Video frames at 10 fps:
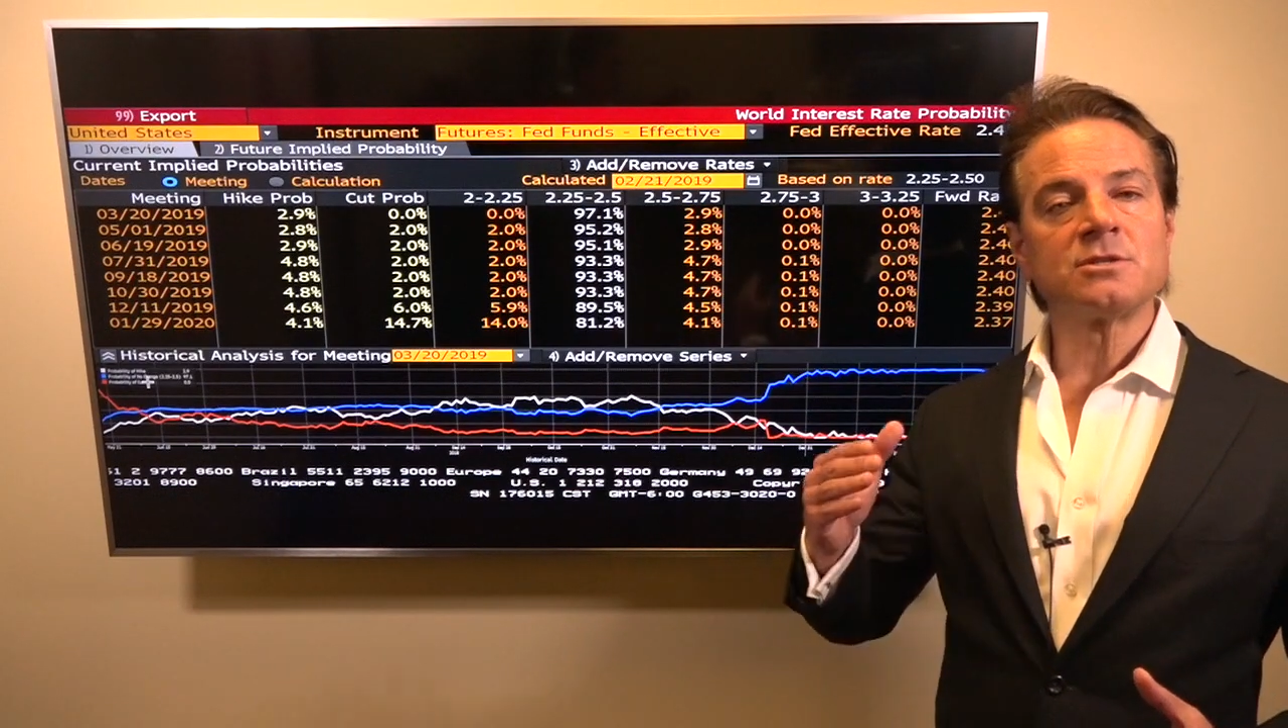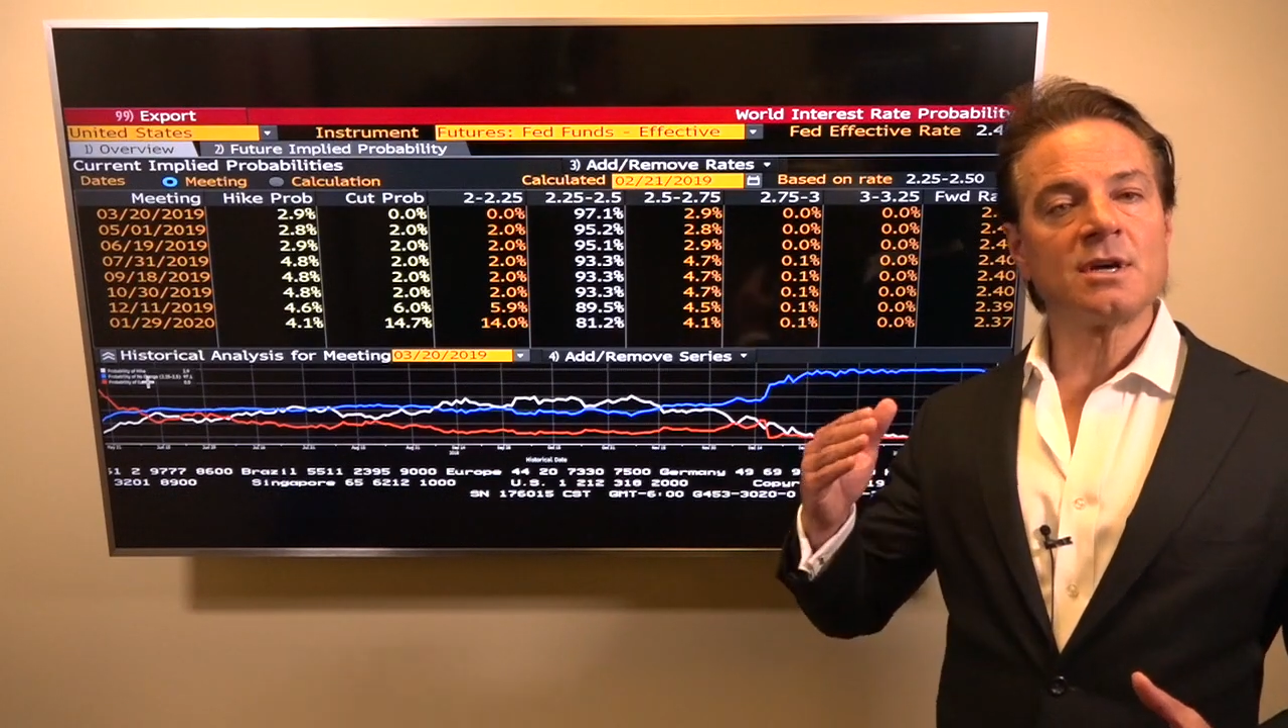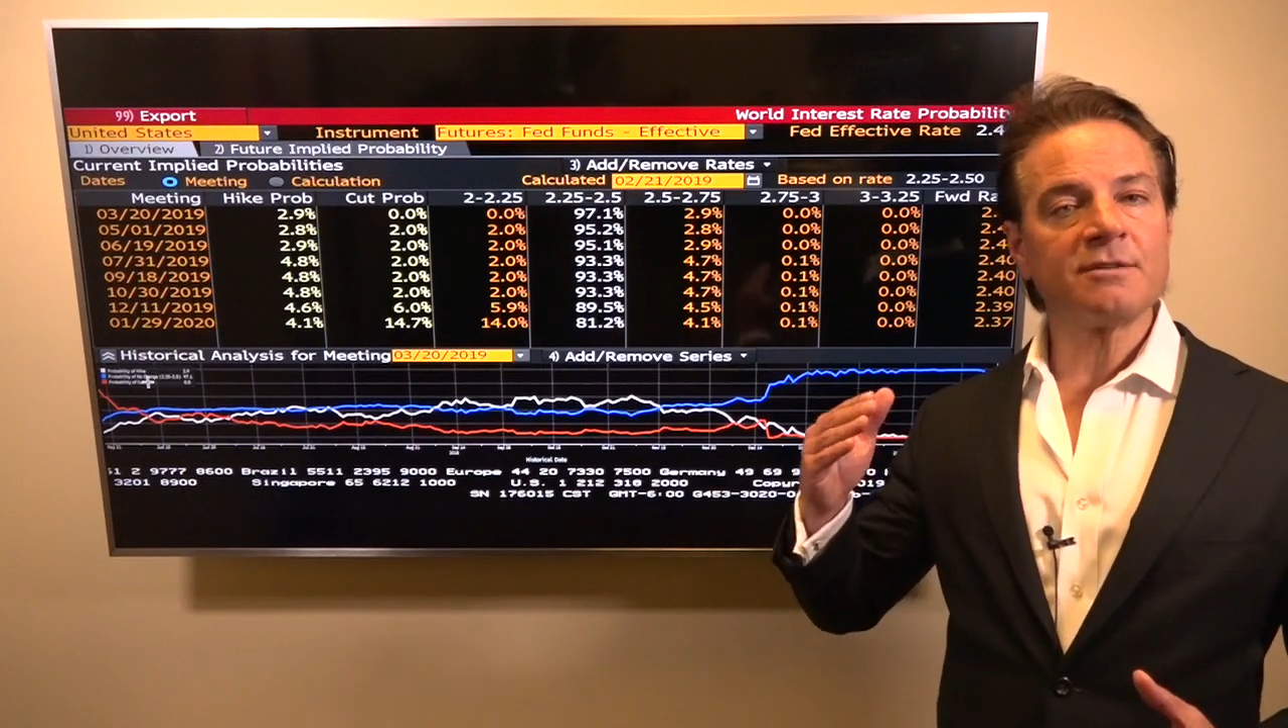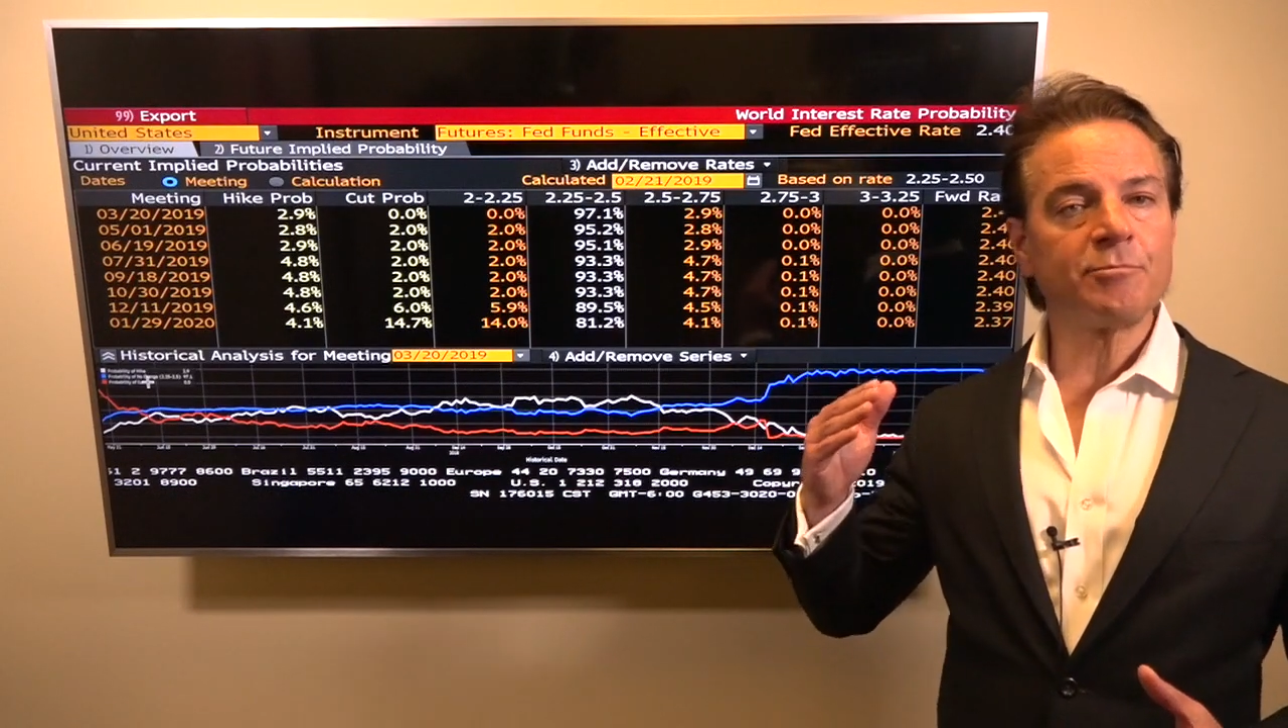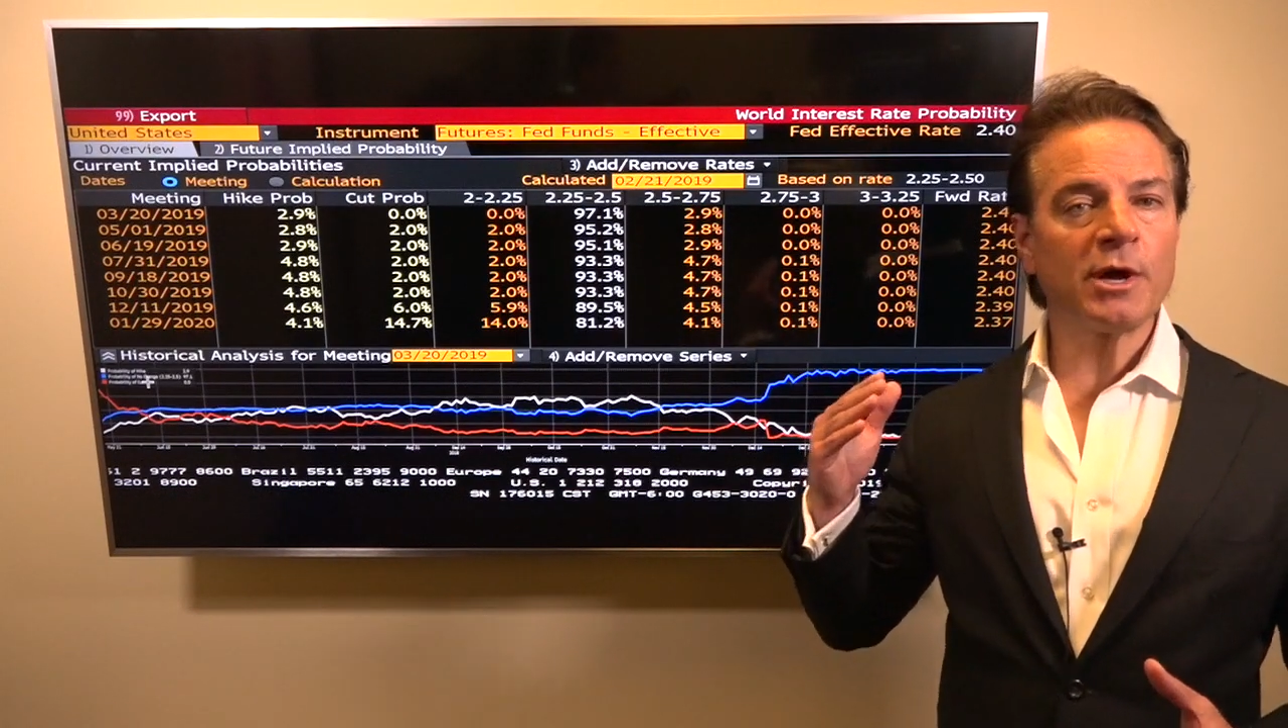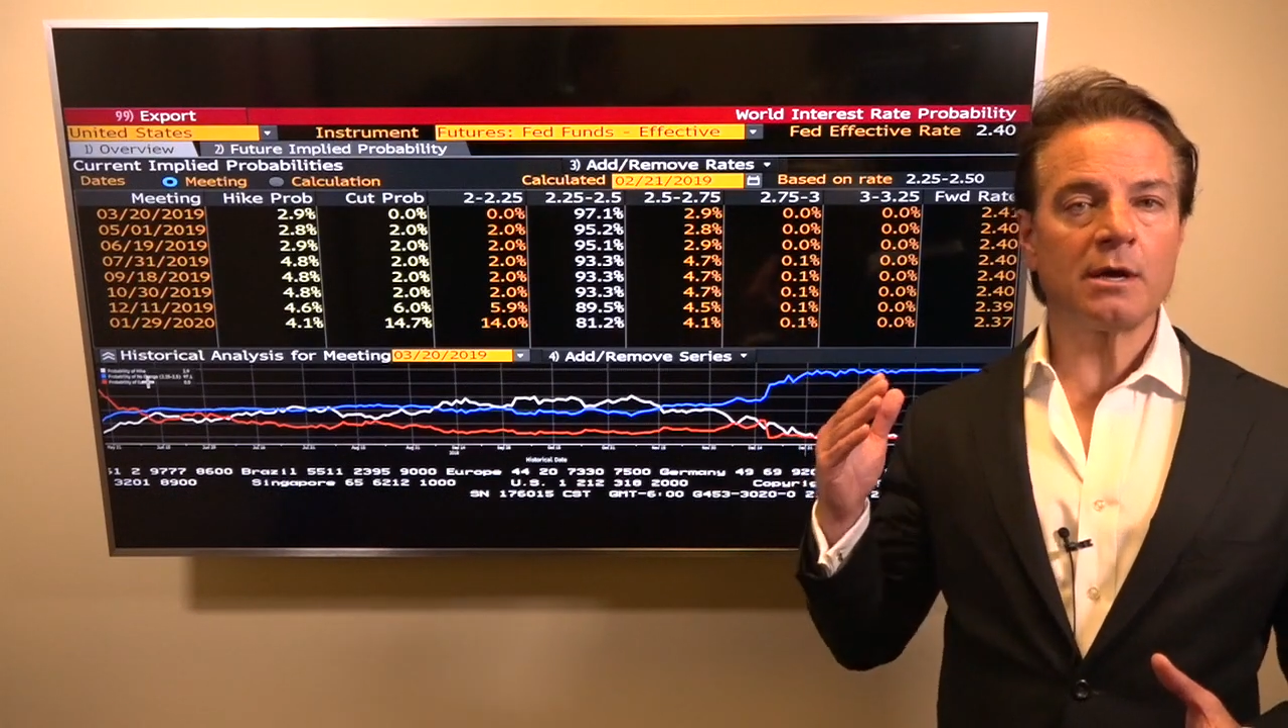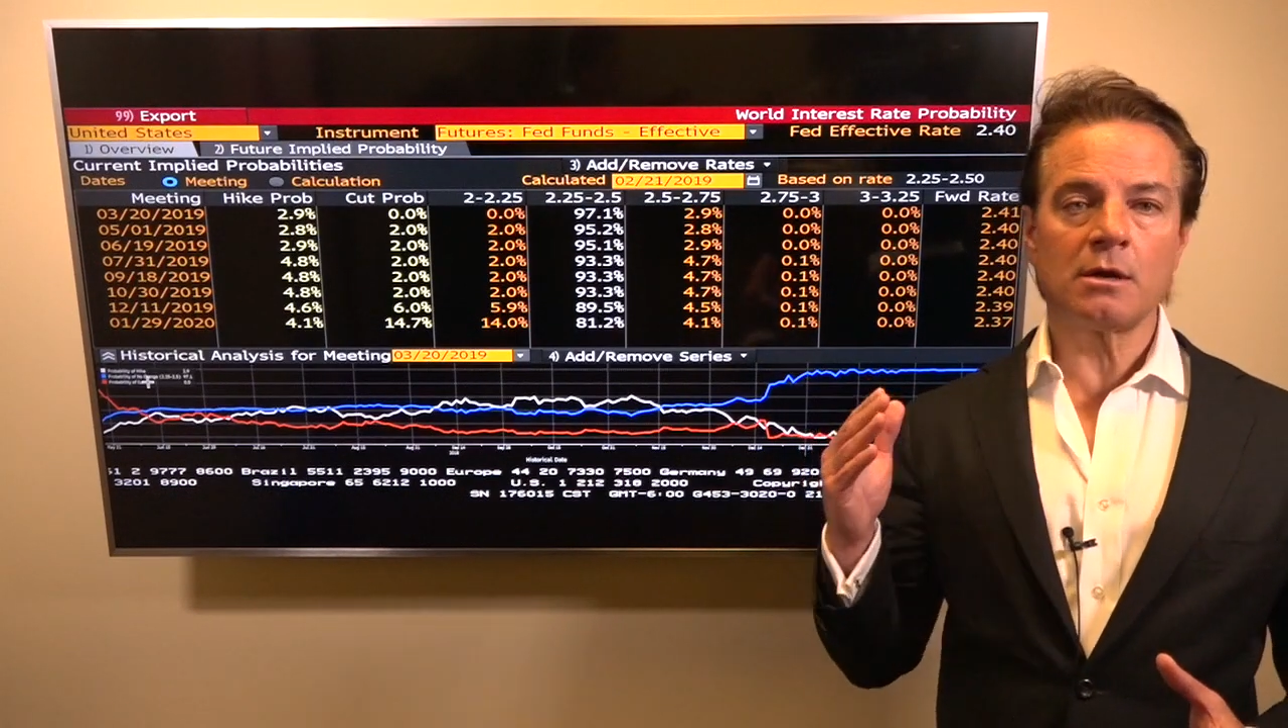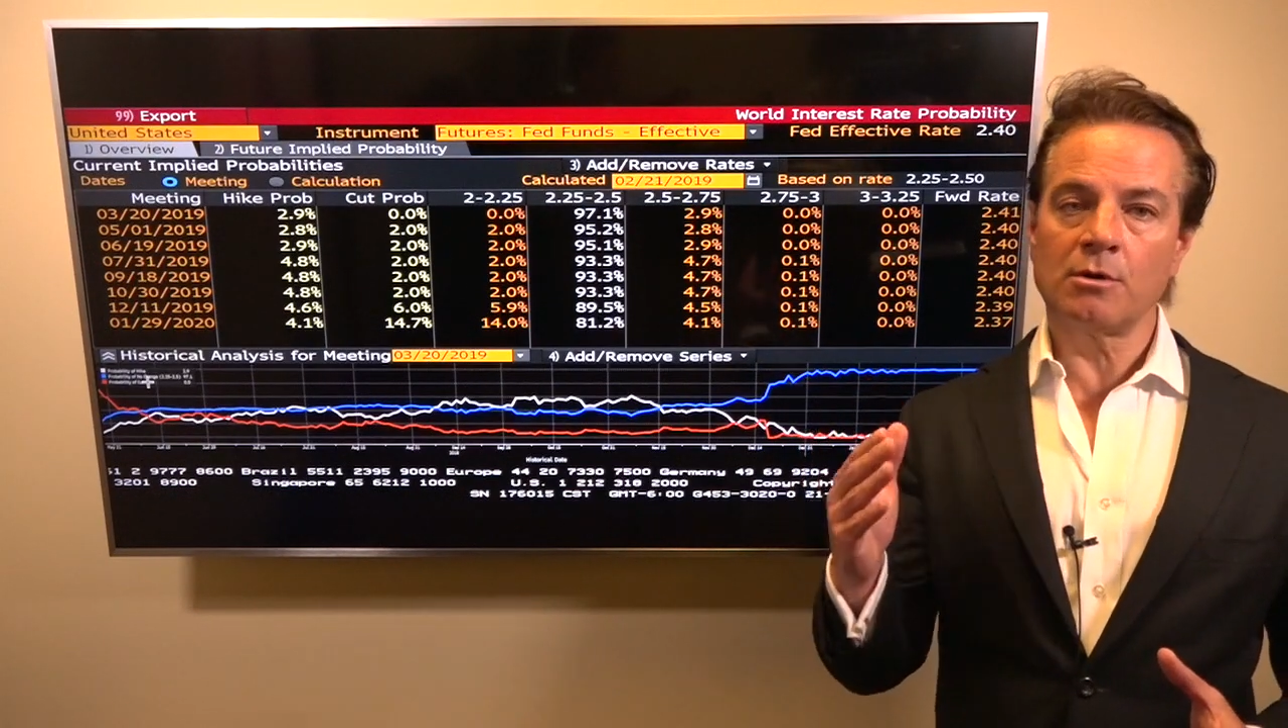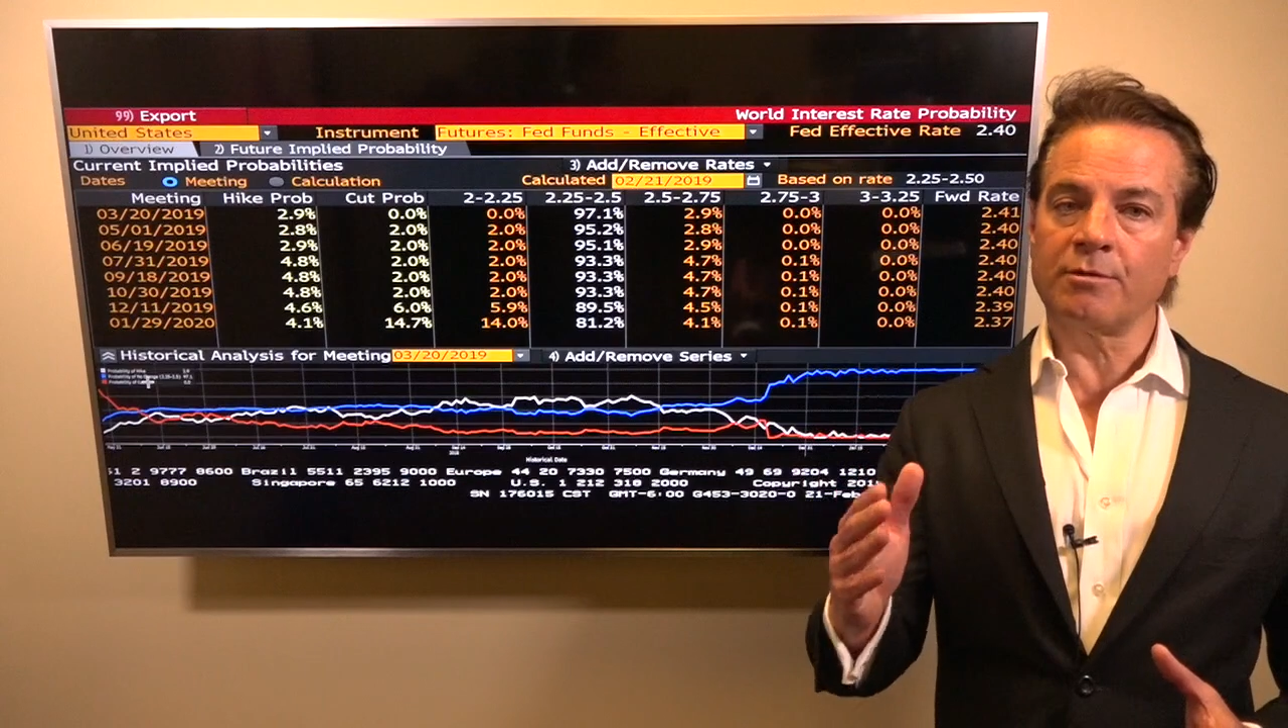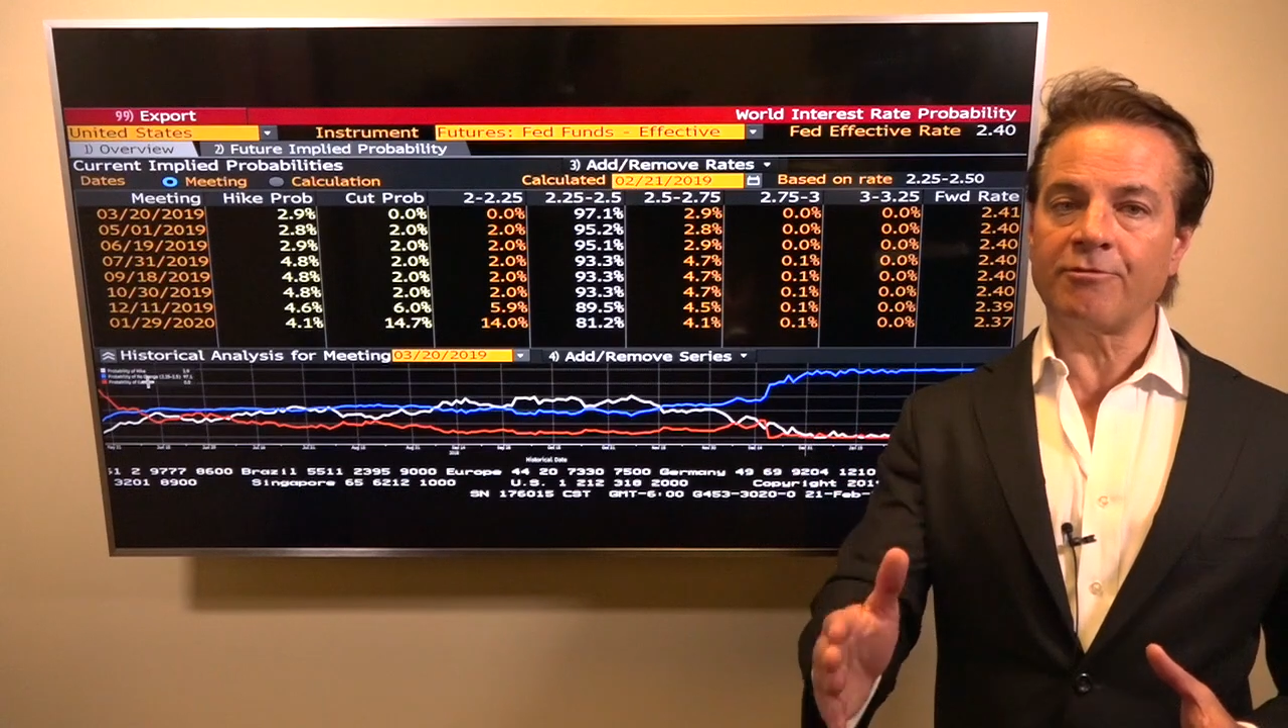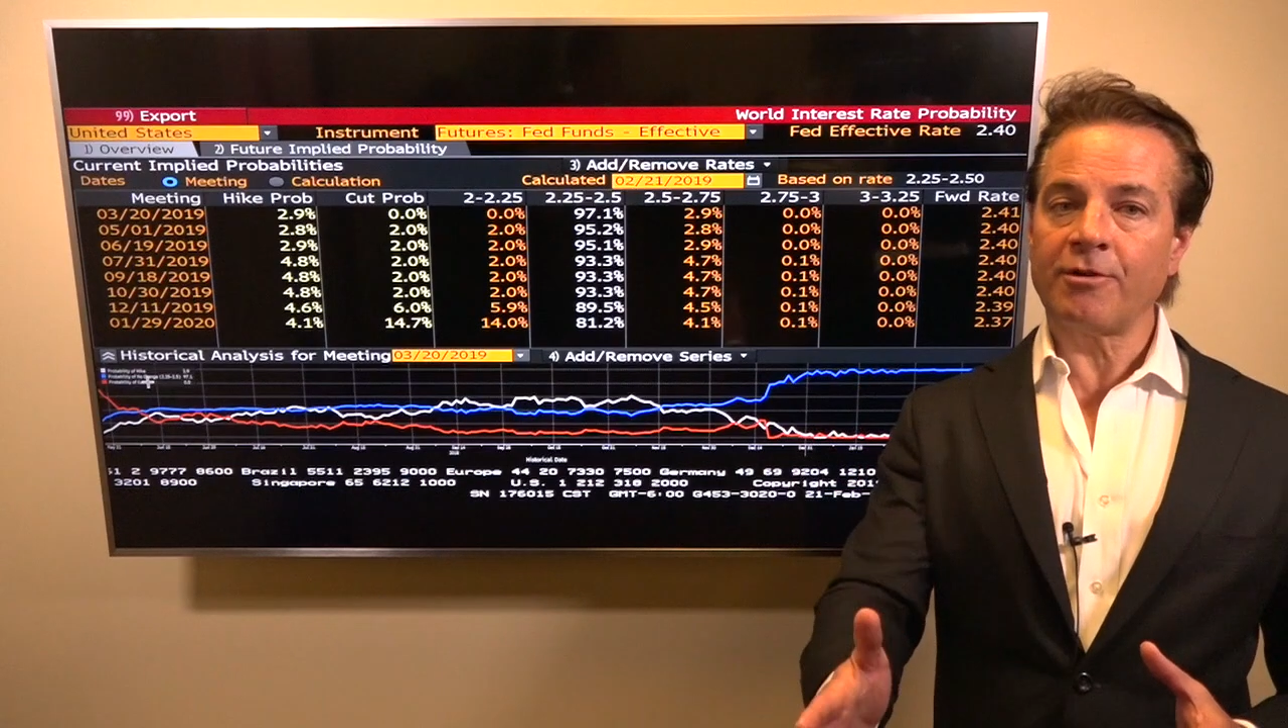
stuff paying over